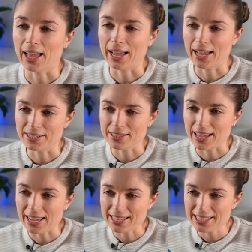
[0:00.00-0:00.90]
And
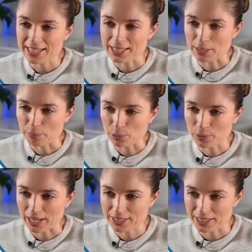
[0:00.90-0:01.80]
there is a symbol
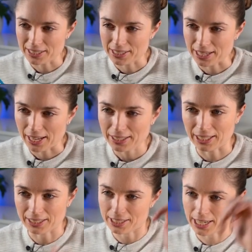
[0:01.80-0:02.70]
next to this tag,
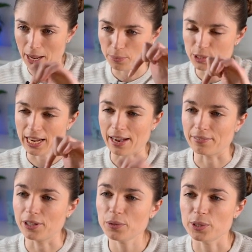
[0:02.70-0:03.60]
like a downward
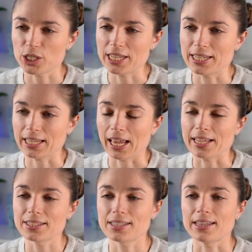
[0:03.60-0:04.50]
arrow, which
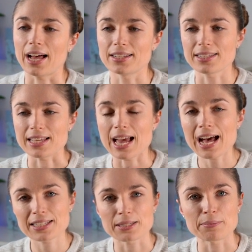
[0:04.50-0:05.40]
indicates that the
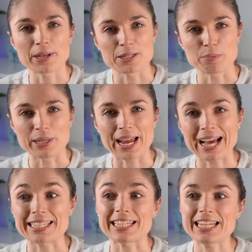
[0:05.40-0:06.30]
atom has been
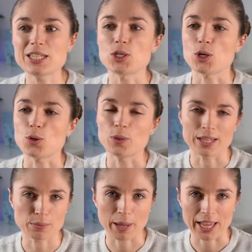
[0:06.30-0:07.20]
added into
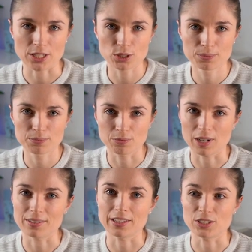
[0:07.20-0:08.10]
this page,
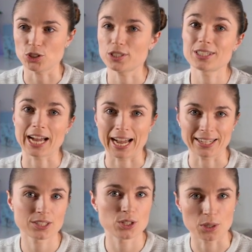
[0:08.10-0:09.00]
rather than just
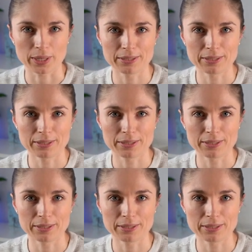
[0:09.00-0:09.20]
tagged to it.